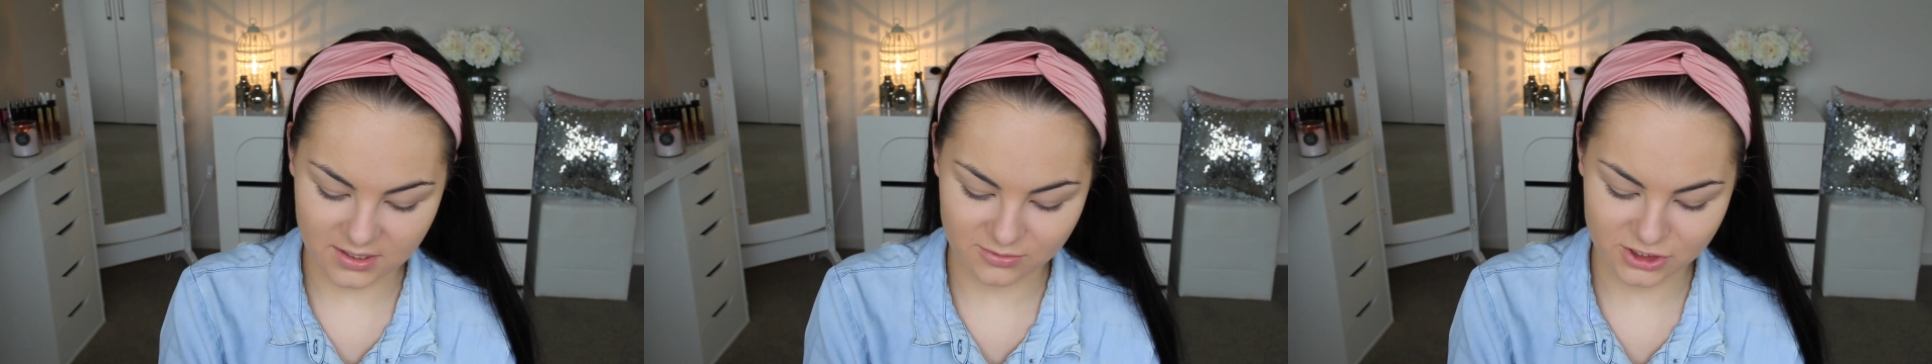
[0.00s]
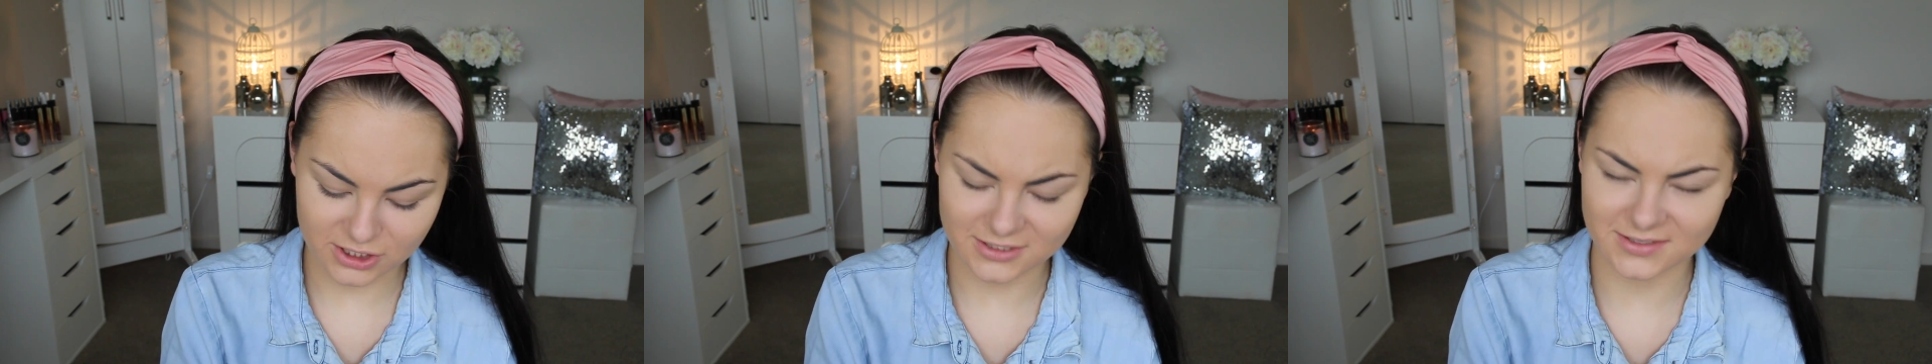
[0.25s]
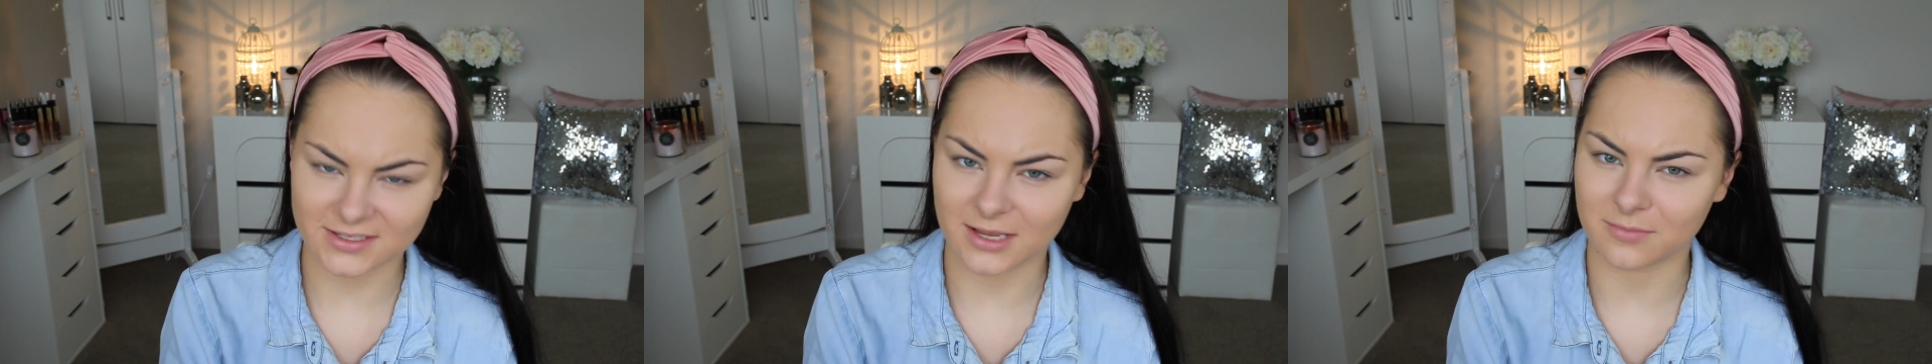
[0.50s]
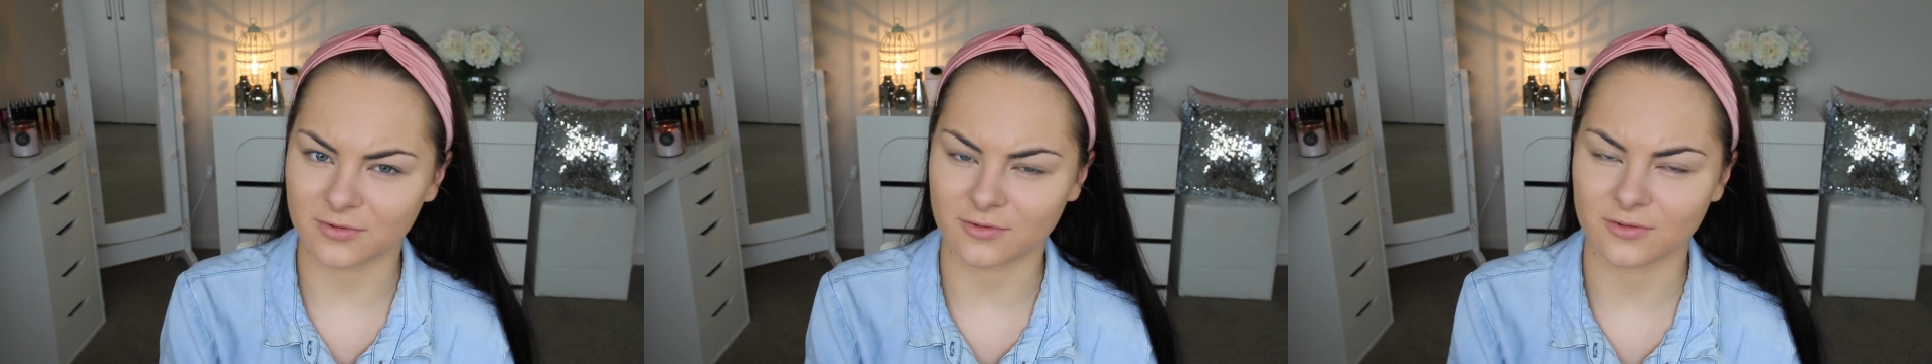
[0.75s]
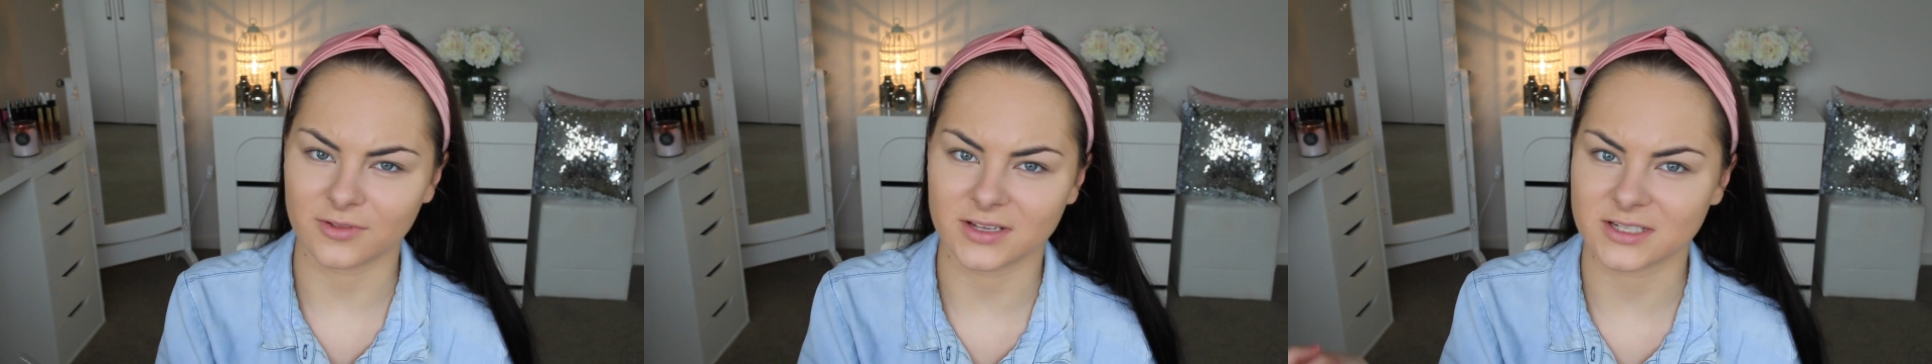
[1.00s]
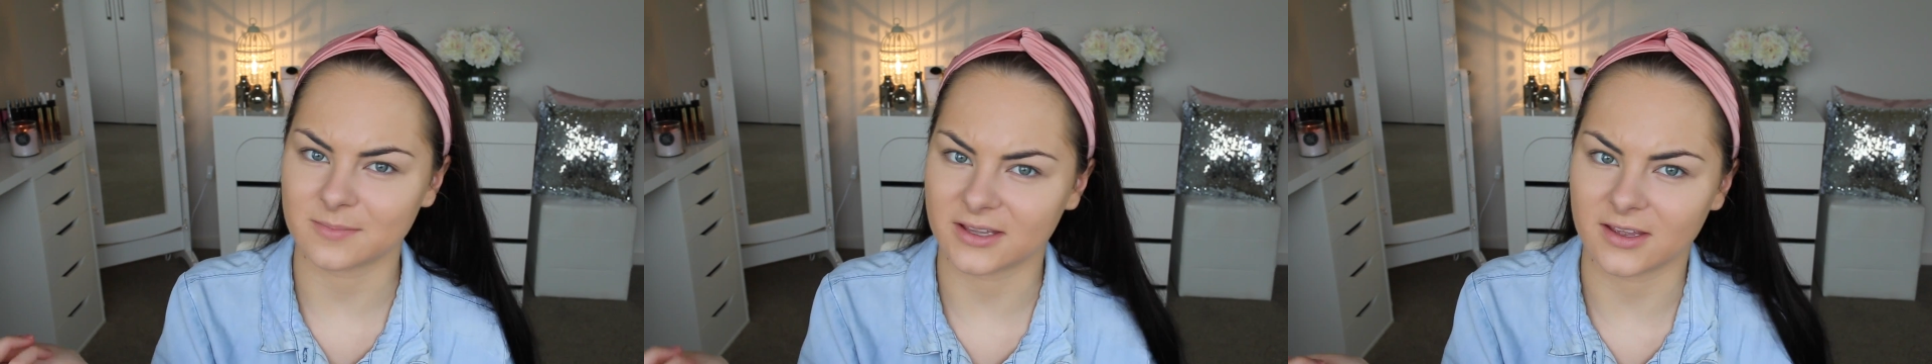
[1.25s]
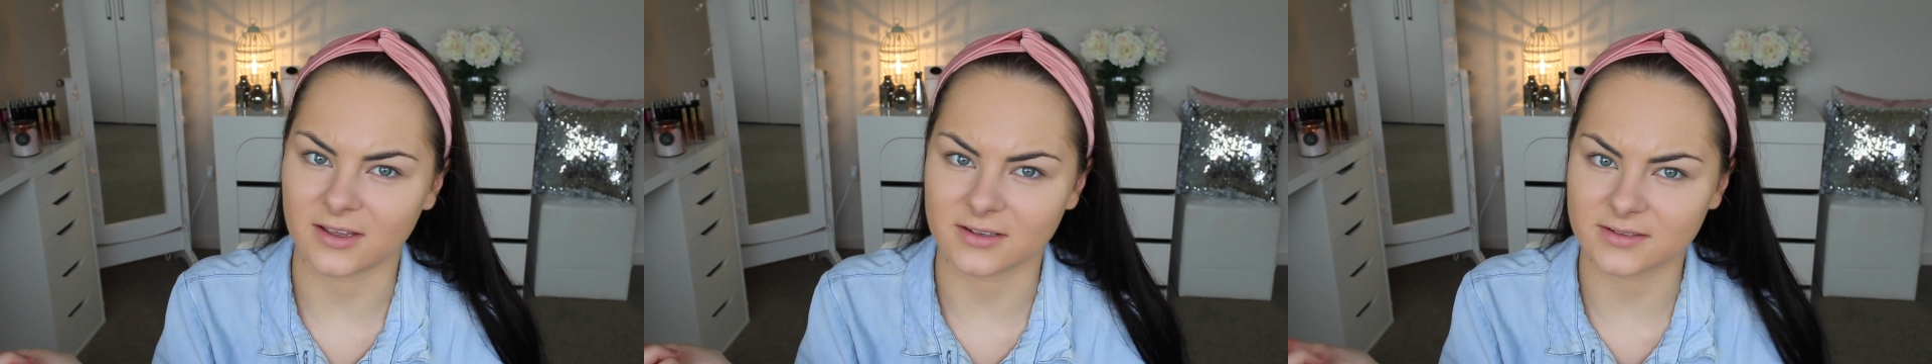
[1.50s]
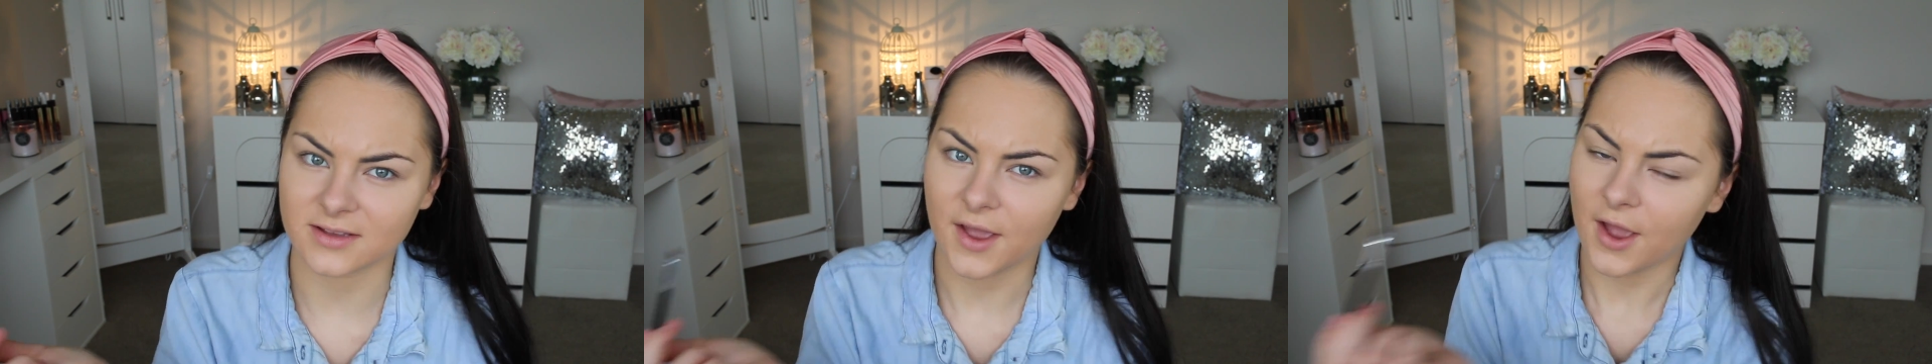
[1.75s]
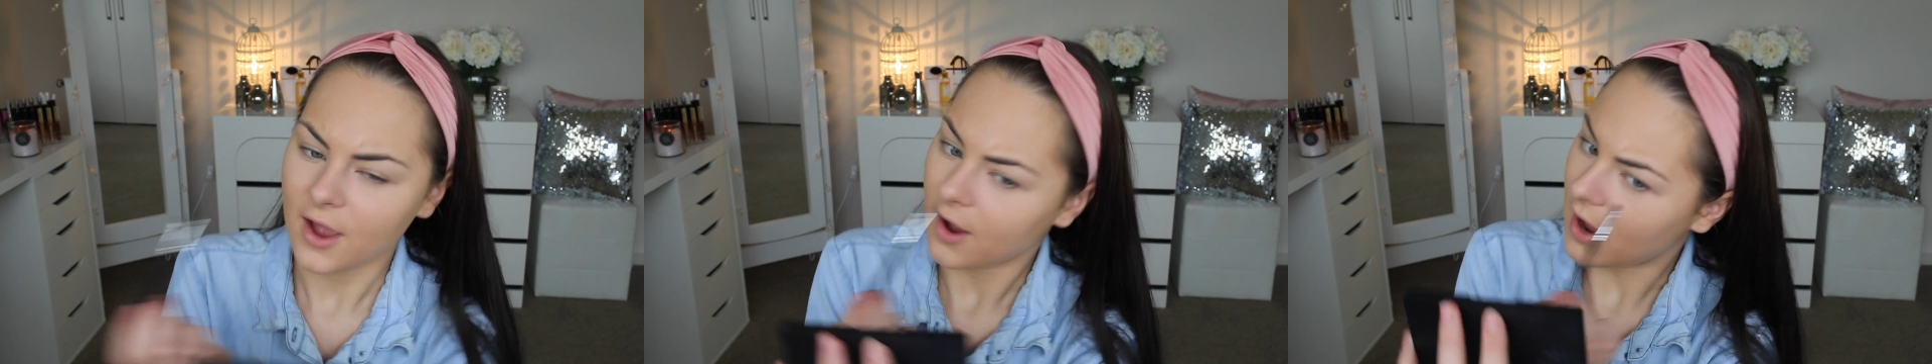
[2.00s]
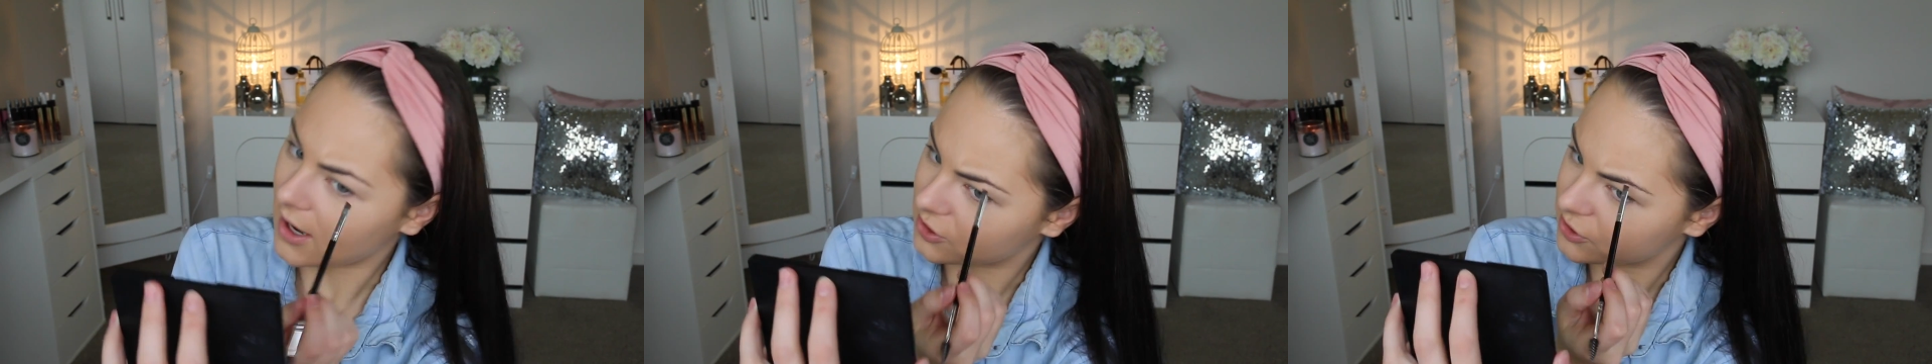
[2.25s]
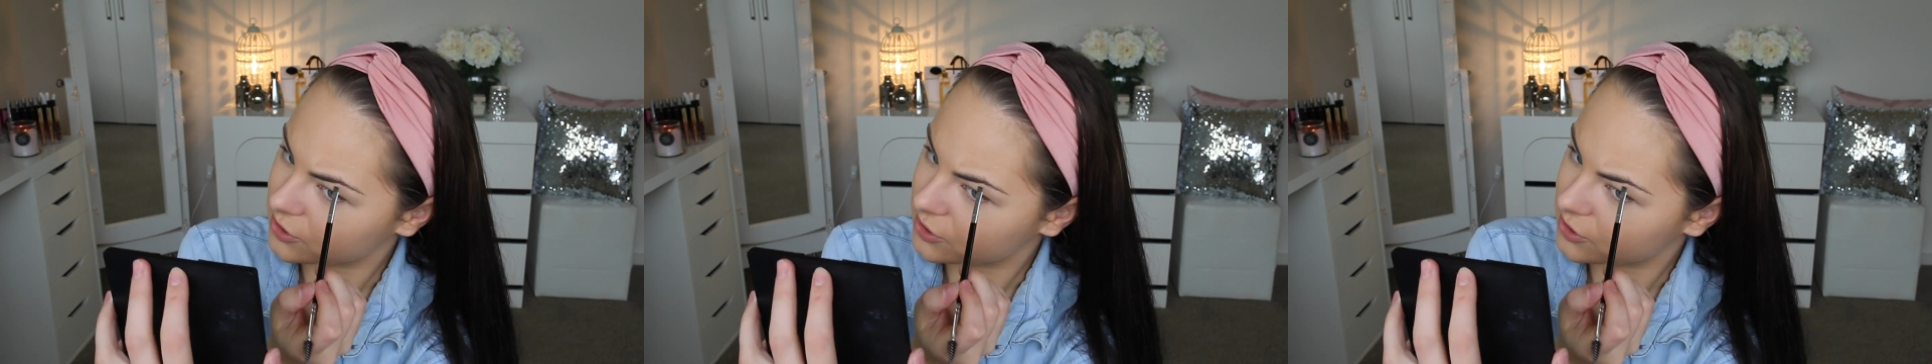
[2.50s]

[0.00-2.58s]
I'm just going to skip through this because I